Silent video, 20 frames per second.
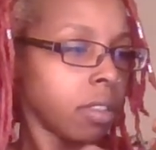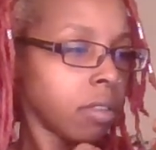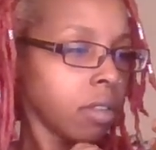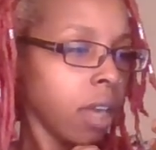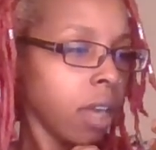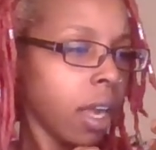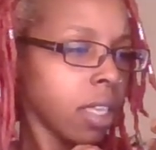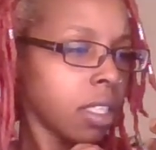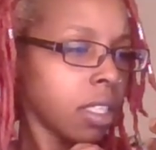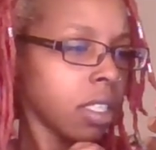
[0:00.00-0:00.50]

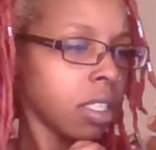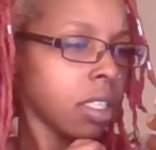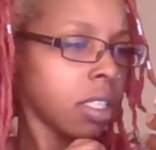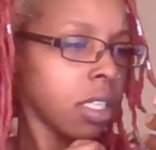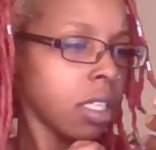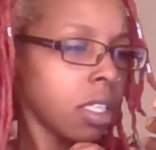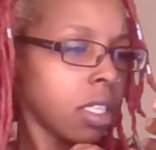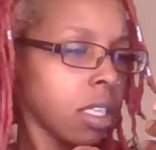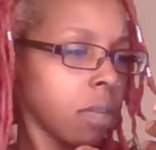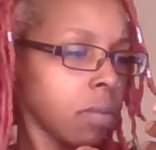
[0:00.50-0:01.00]
I just
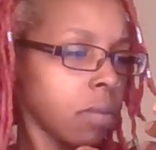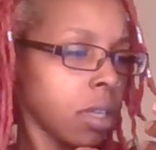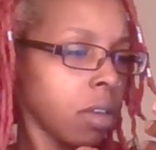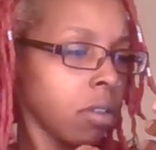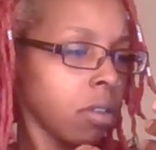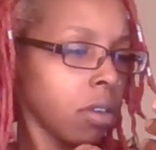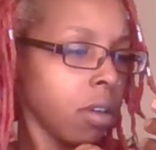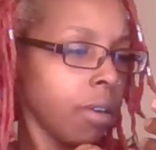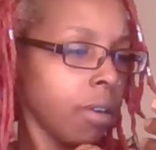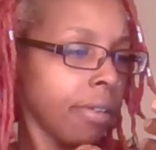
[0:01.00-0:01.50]
see something.
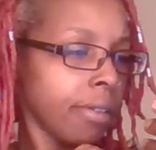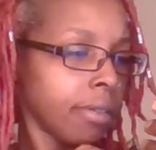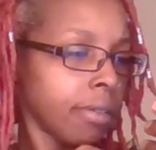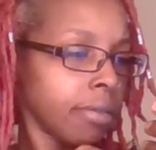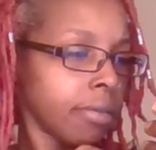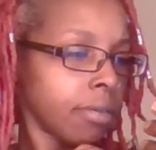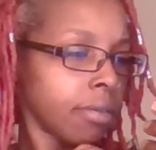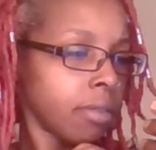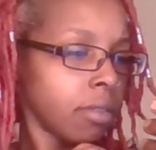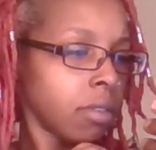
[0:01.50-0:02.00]
Hold on.
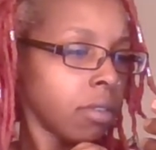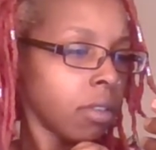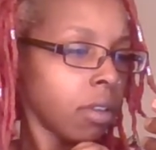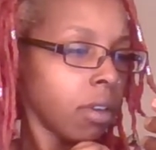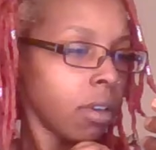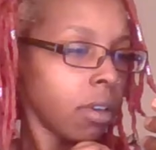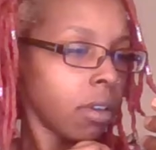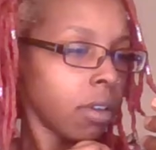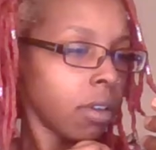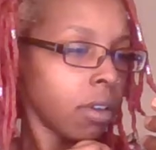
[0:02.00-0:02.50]

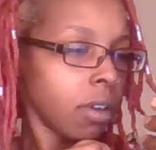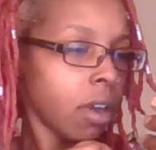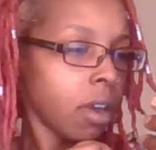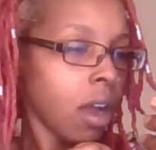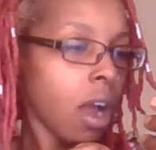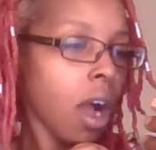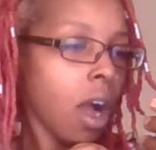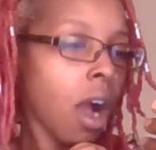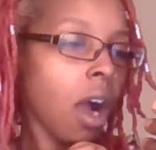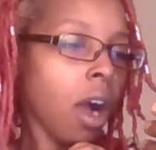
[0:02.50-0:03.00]

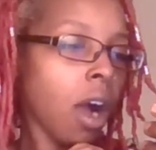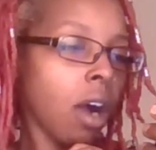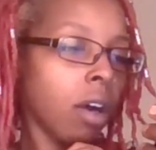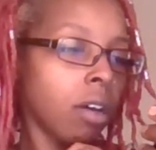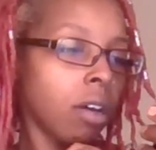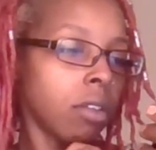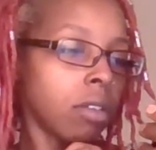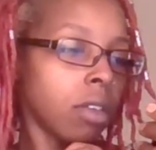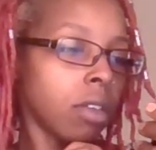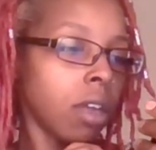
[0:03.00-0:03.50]

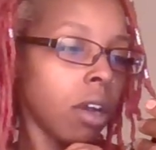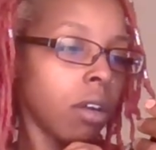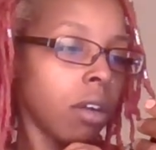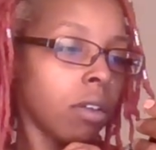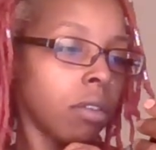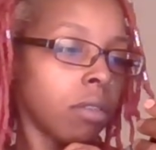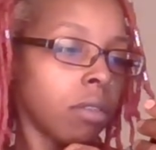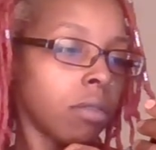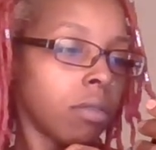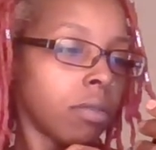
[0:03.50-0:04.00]
Oh
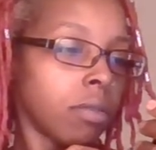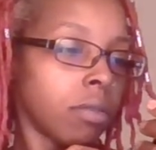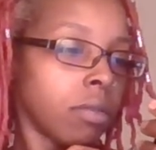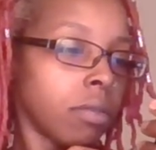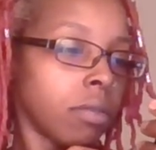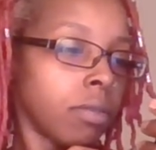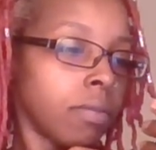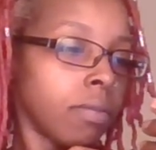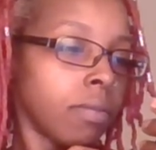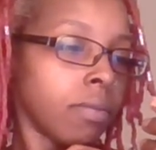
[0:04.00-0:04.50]
no.
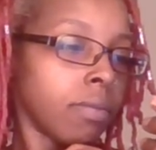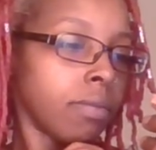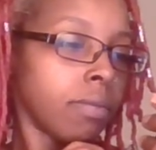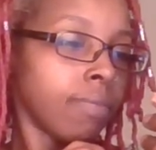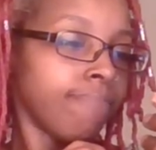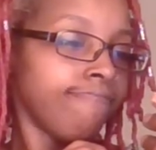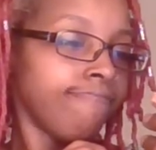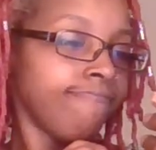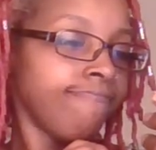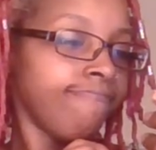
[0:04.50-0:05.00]

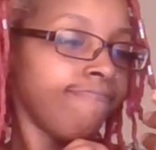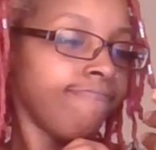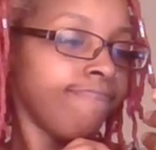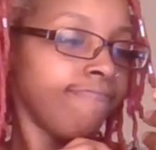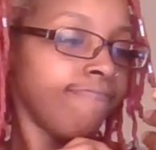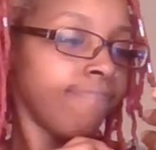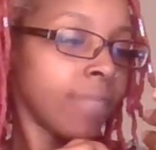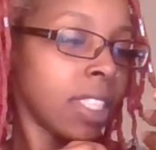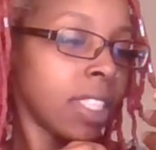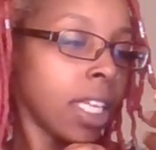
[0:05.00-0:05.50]

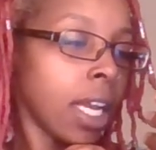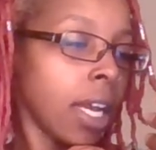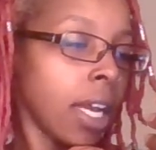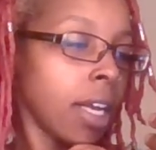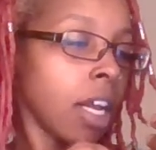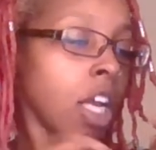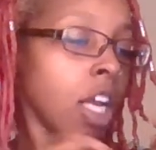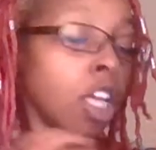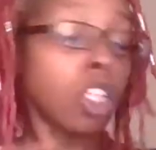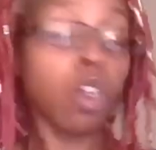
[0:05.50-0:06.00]

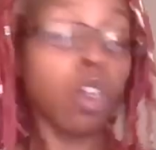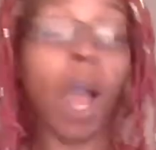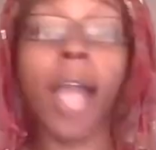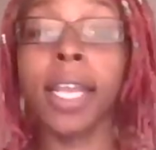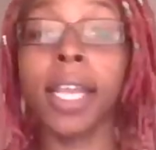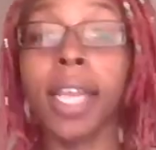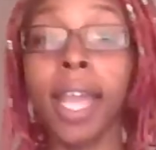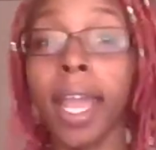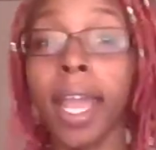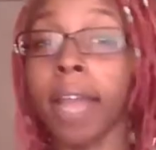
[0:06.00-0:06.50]
Yeah. So I
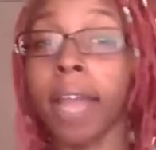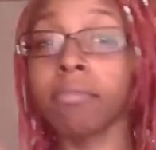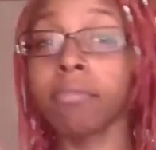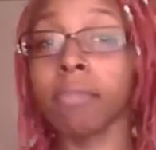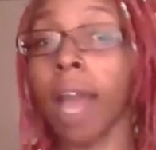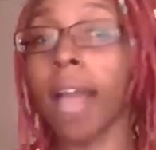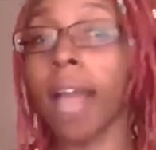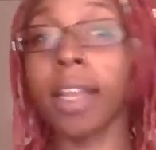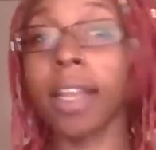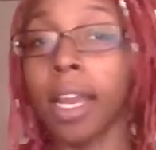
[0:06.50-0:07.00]
can't
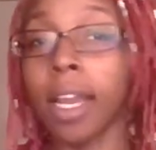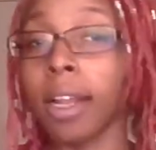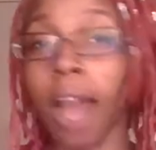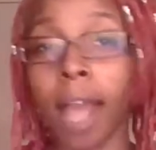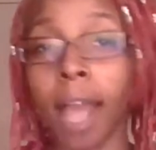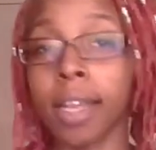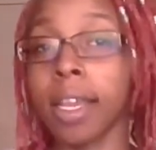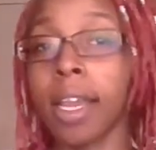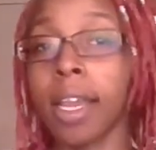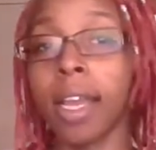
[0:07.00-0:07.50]

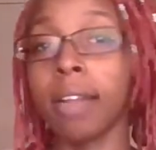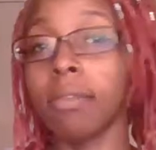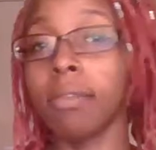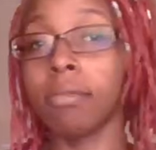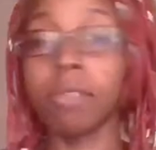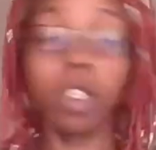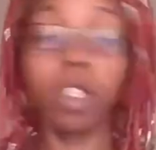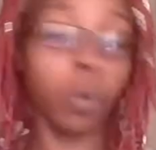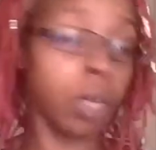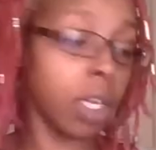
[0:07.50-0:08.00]

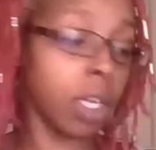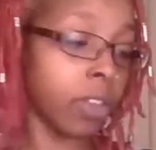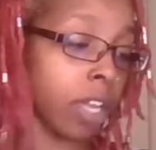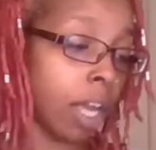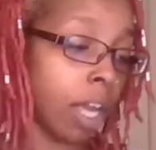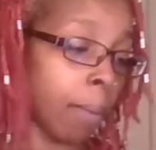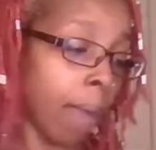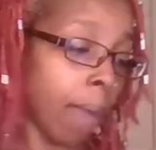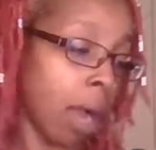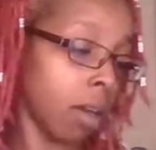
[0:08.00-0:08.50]
do
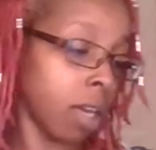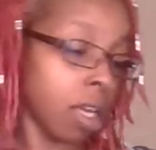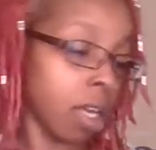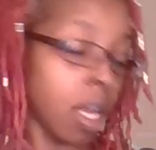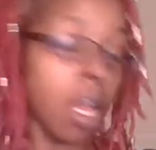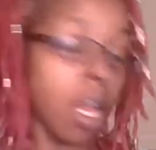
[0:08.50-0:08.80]
anything about it.